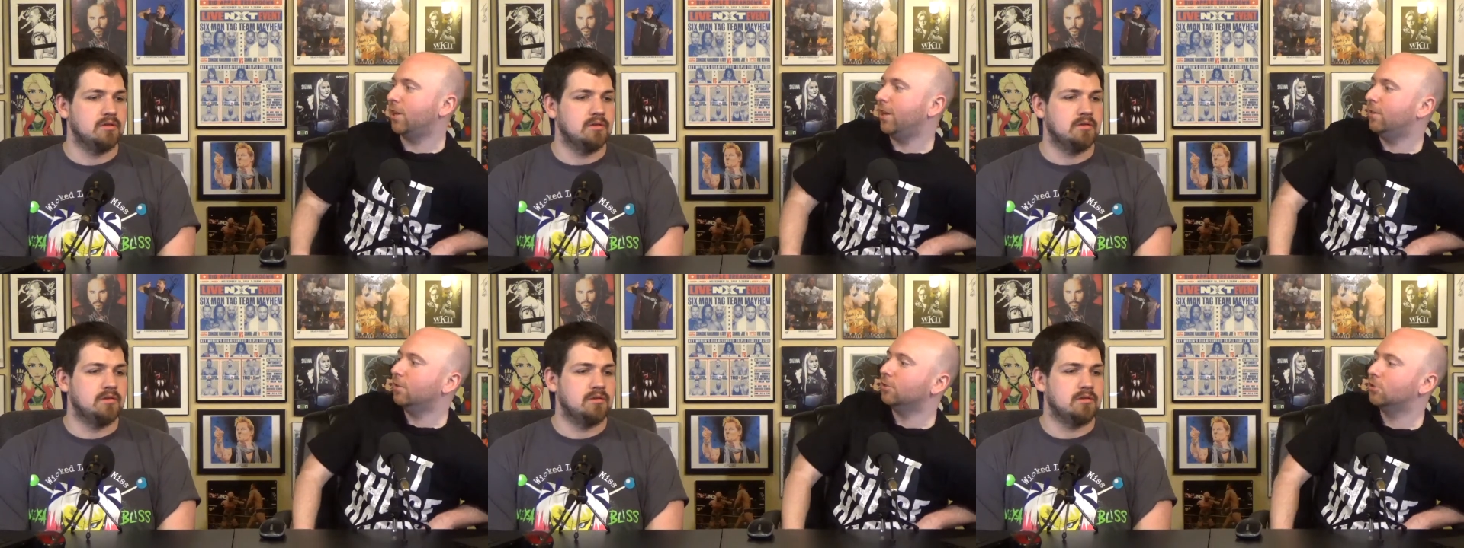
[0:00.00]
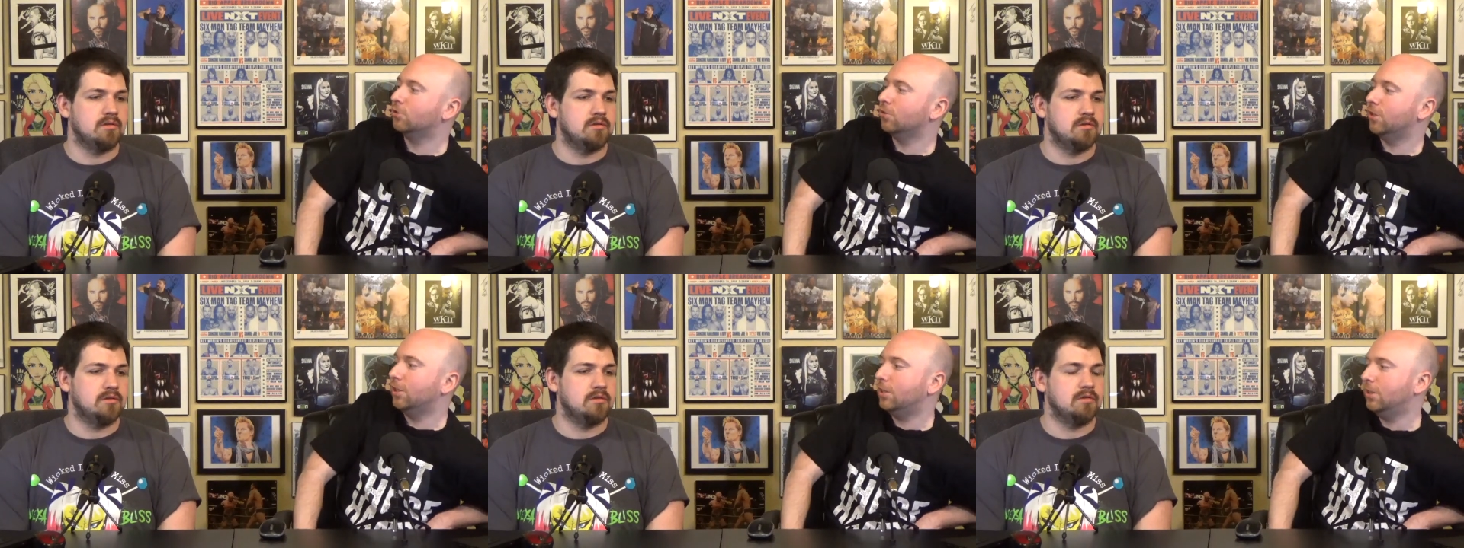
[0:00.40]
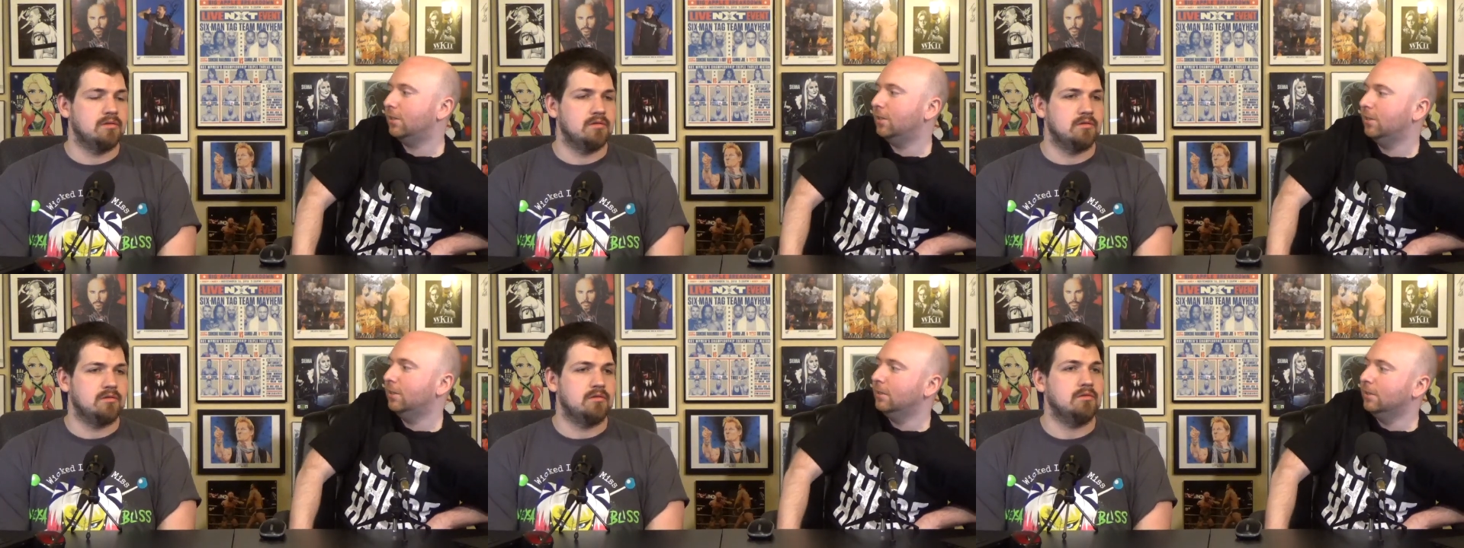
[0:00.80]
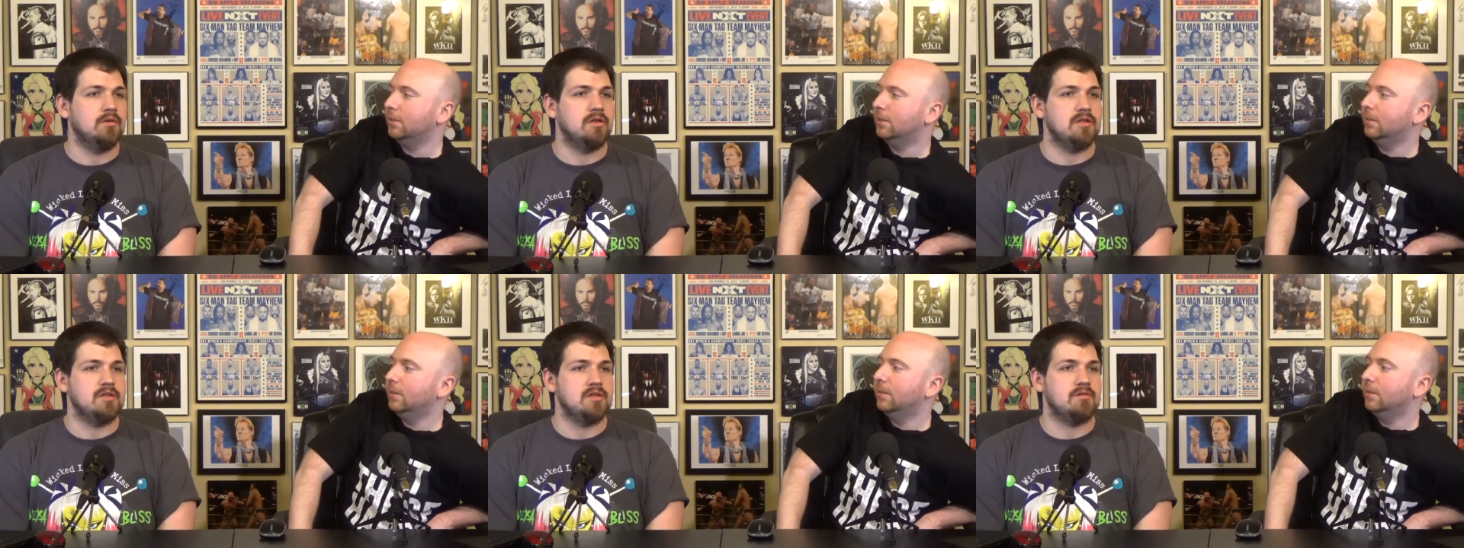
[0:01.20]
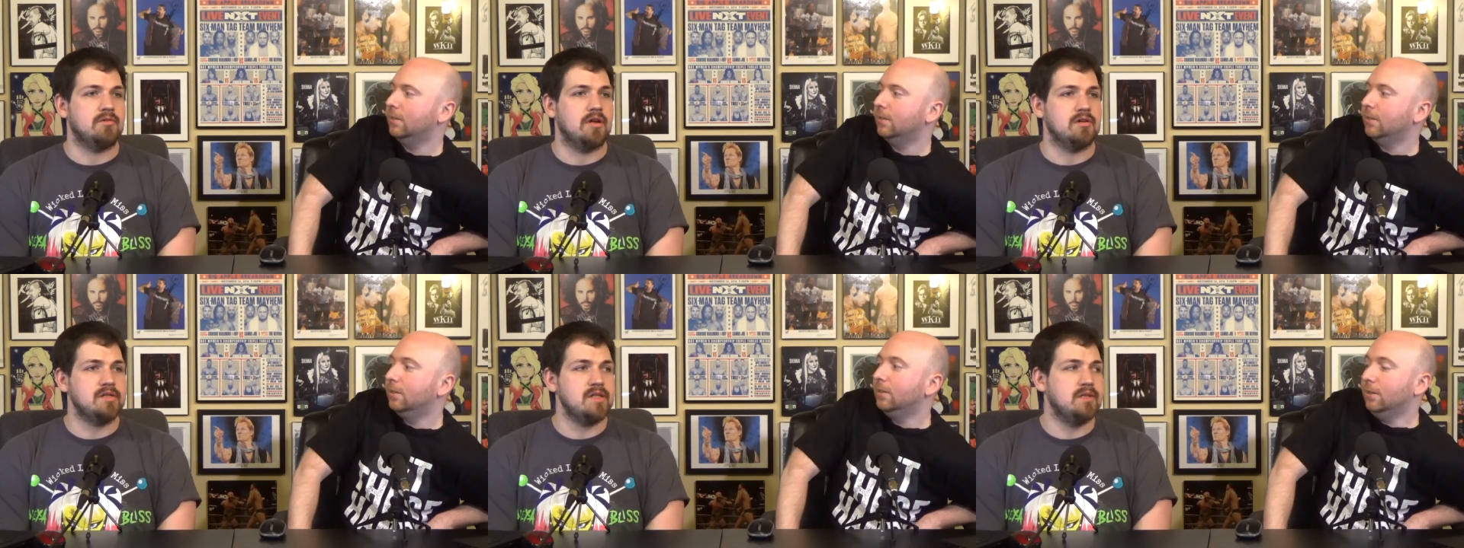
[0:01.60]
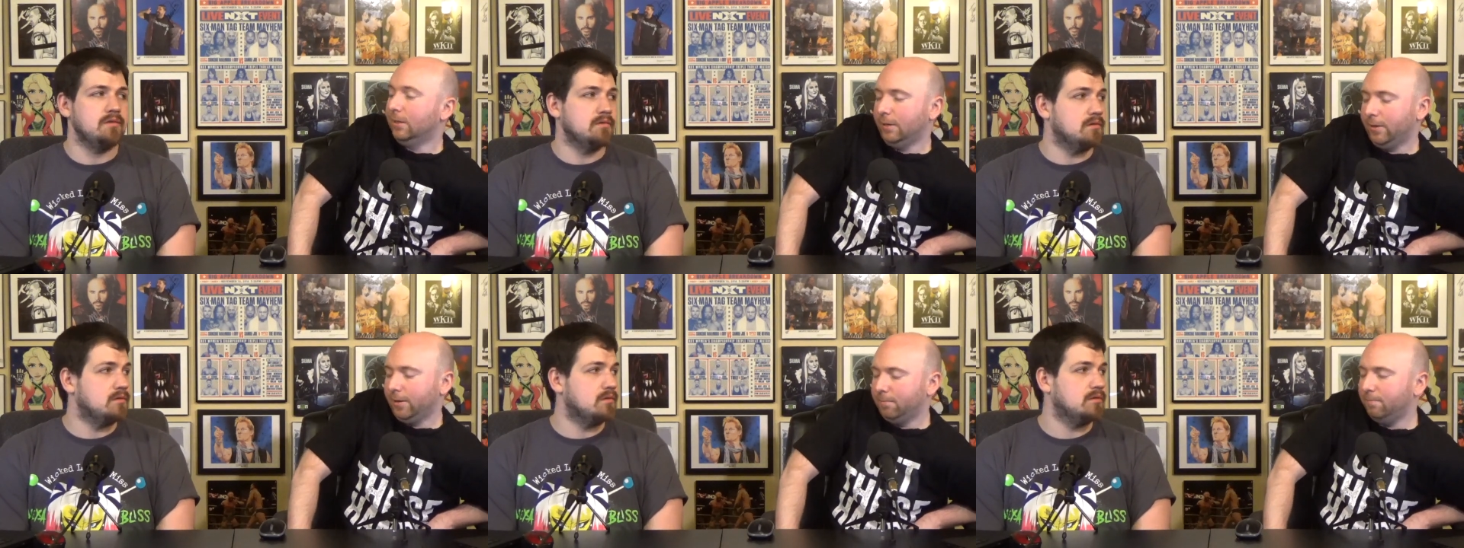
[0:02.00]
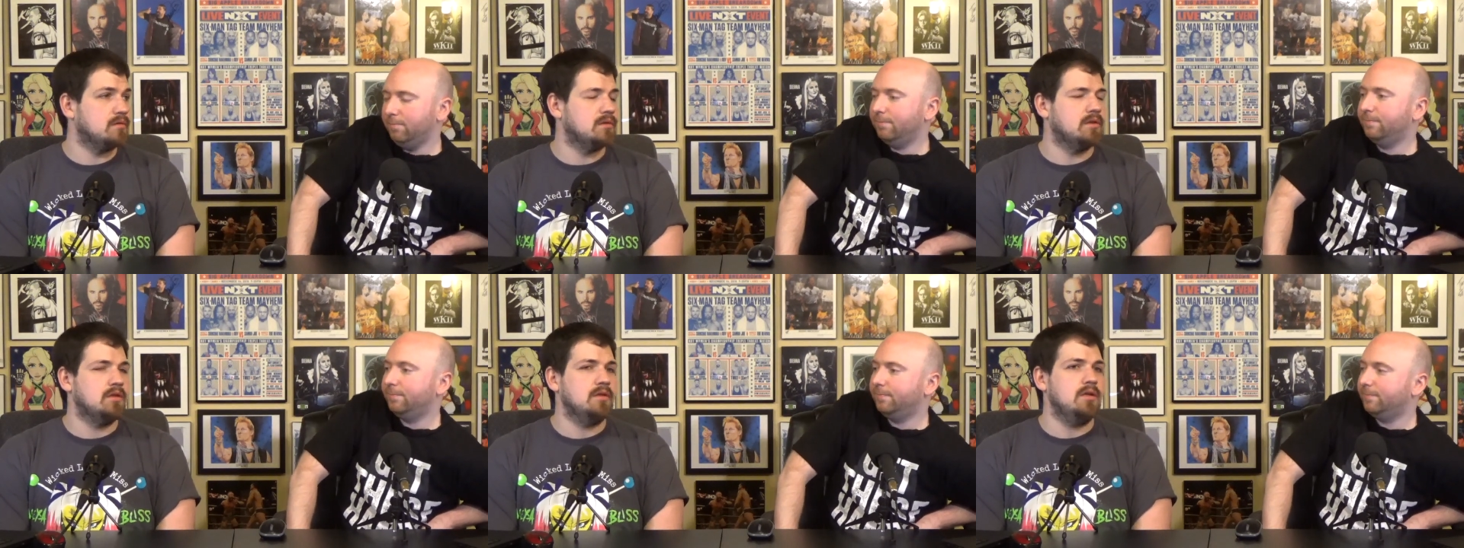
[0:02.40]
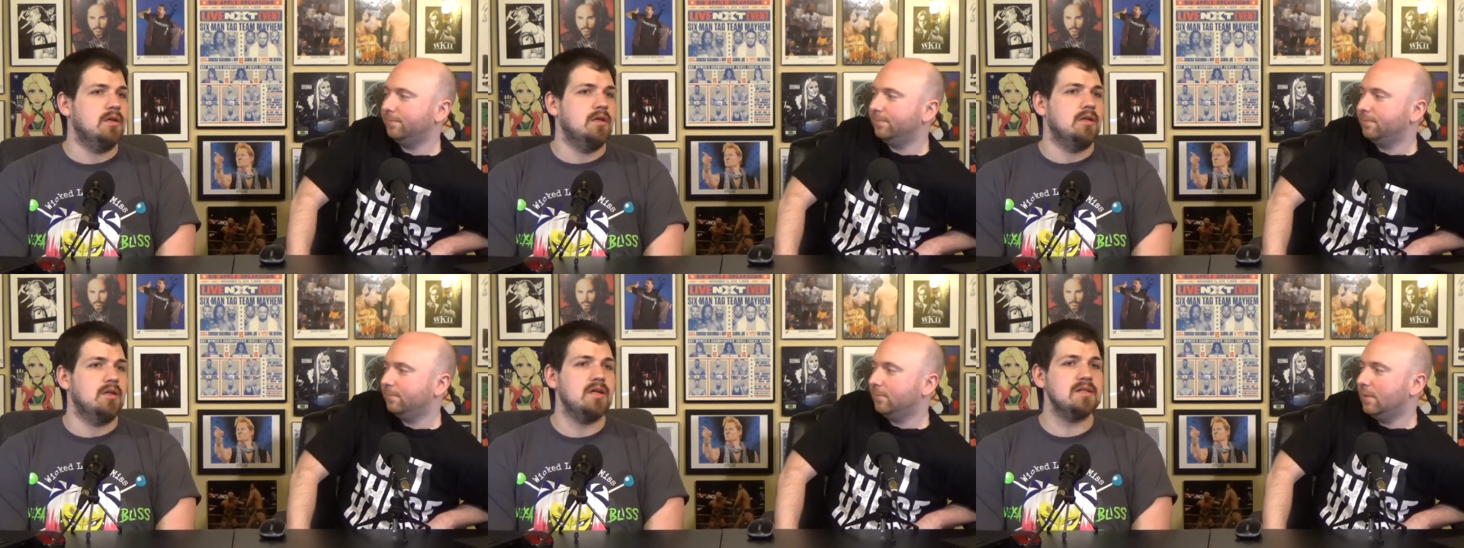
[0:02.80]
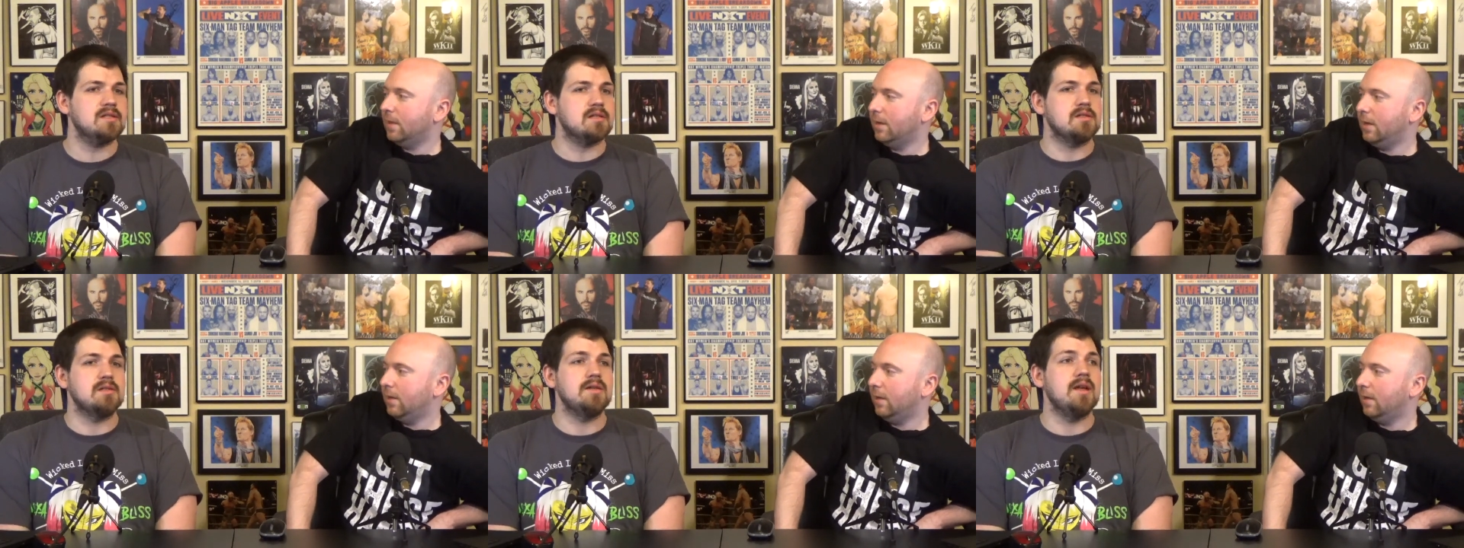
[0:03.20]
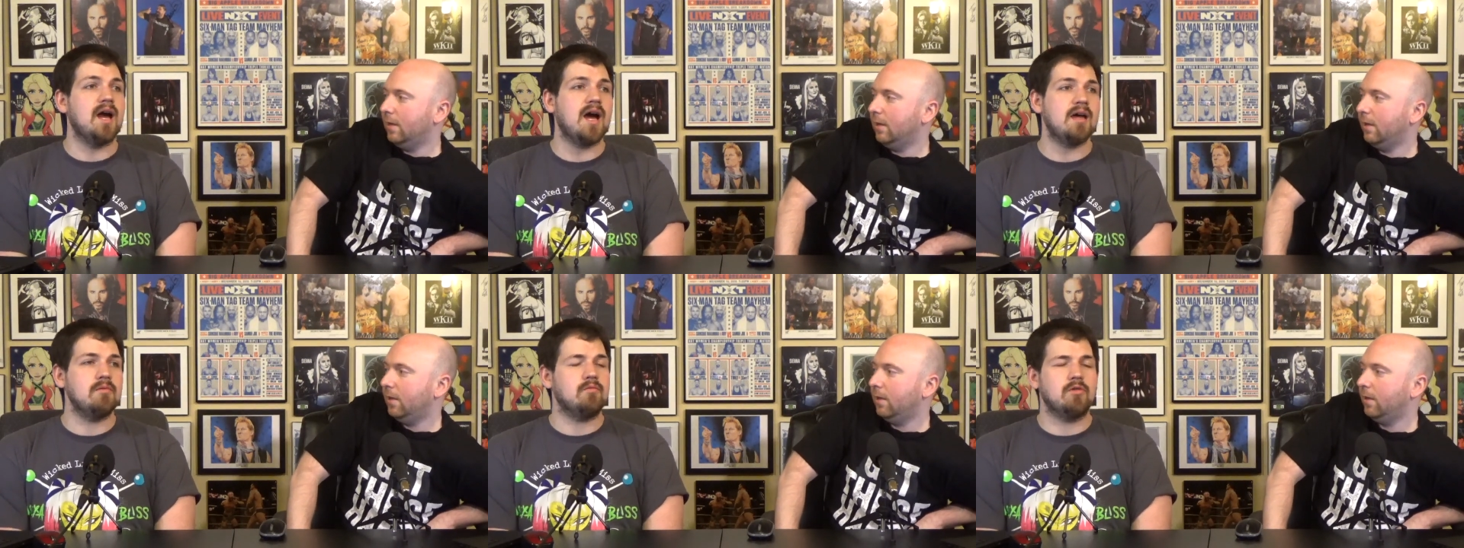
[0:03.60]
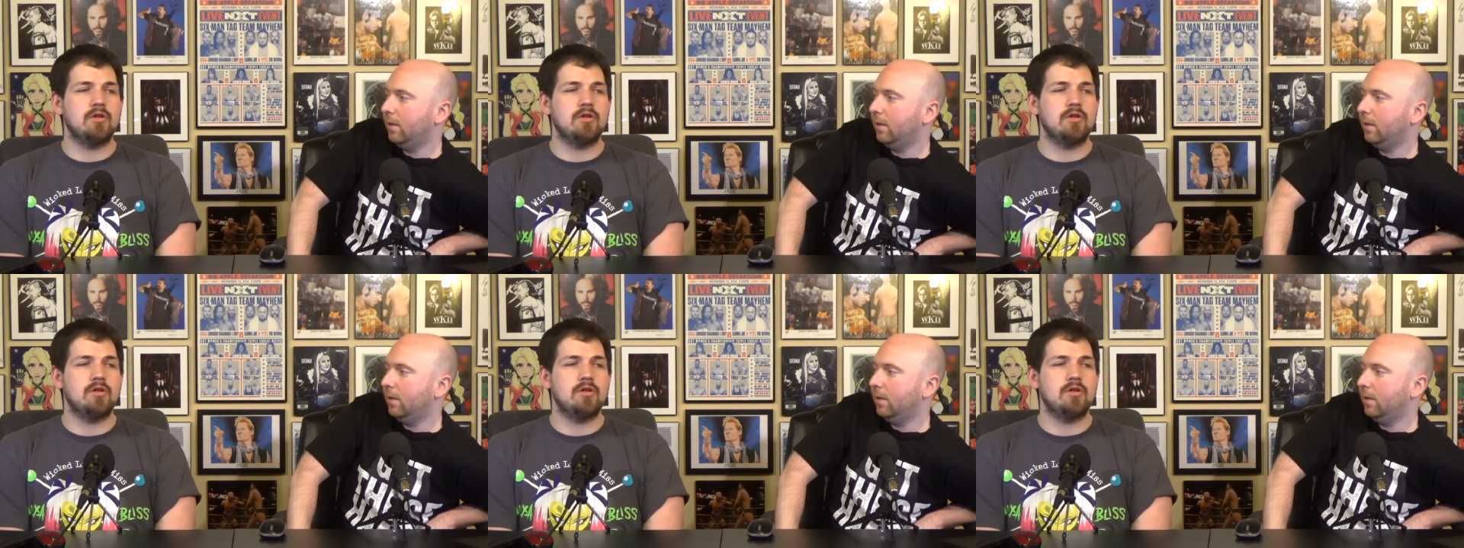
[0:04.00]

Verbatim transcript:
Speaker 1: going to end the streak.
Speaker 2: Wait, did you say Rousey? Yep. That's not